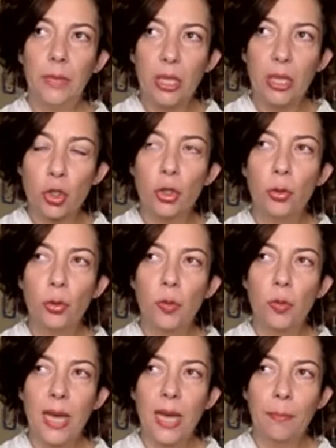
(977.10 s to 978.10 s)

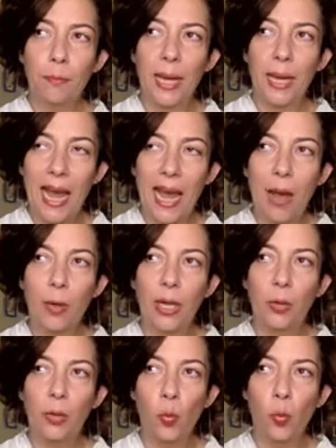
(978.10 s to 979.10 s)
issues that play out
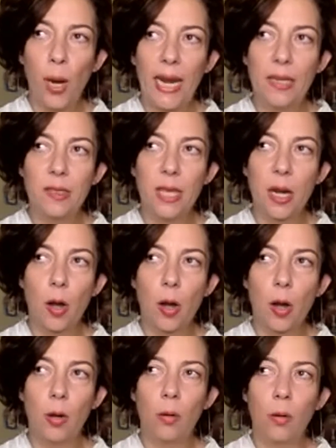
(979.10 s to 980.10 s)
in ways that
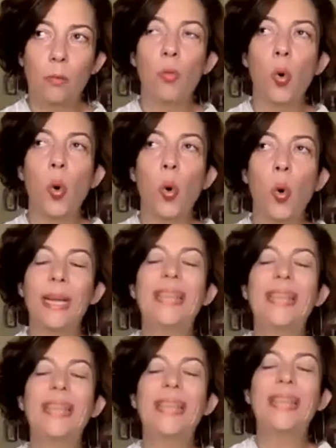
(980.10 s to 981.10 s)
are more
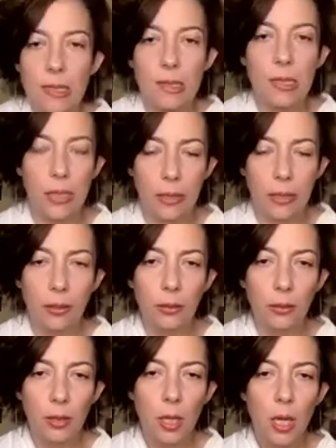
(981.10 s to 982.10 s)
intense
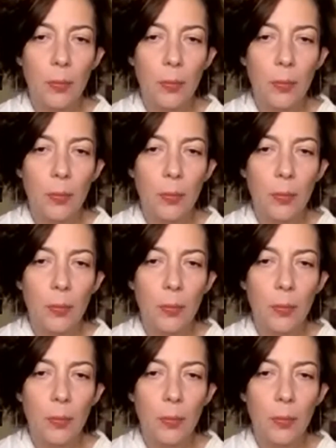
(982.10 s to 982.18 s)
here,